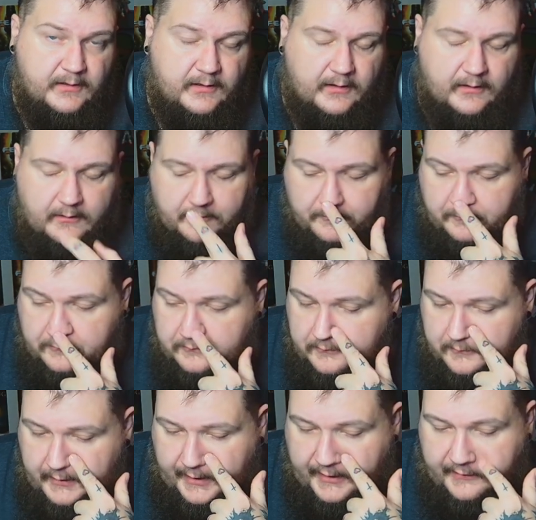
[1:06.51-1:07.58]
Um,
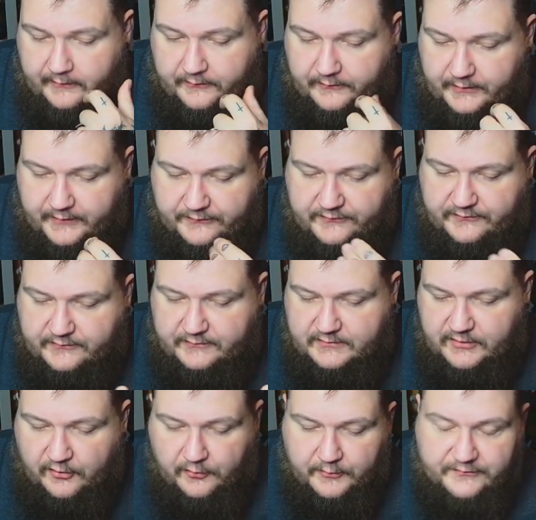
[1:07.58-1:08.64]
and it's
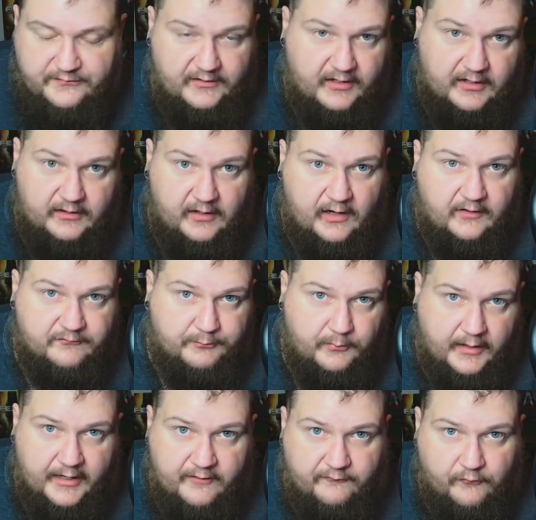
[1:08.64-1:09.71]
you know it's not off
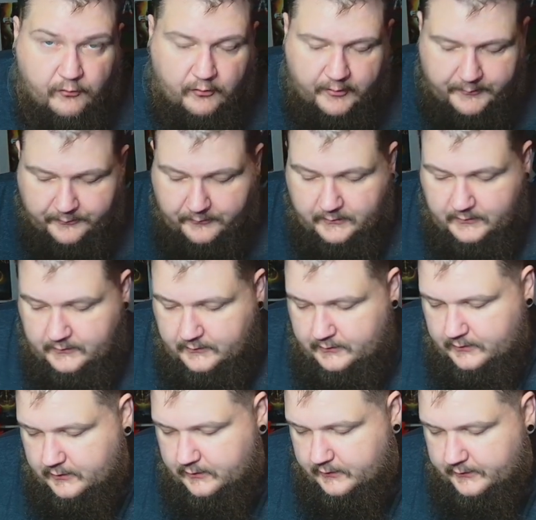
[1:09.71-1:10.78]
brand for him.
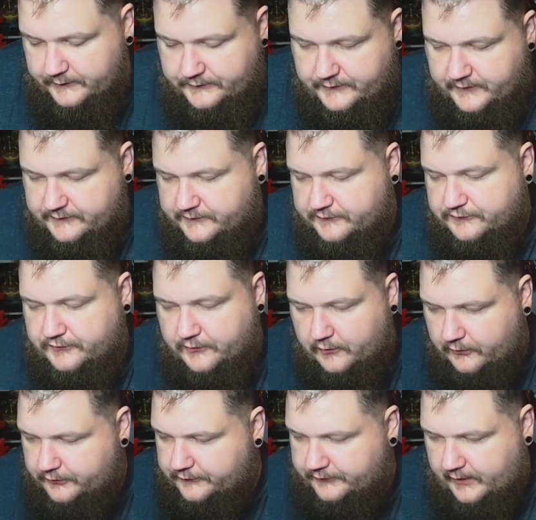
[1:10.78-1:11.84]
Uh, he says this shit
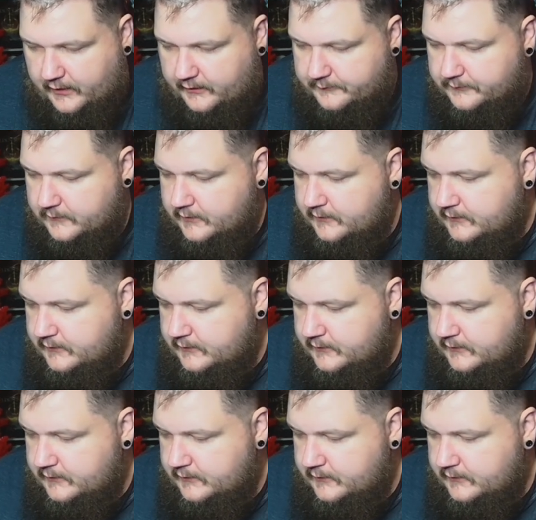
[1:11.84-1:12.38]
all the time,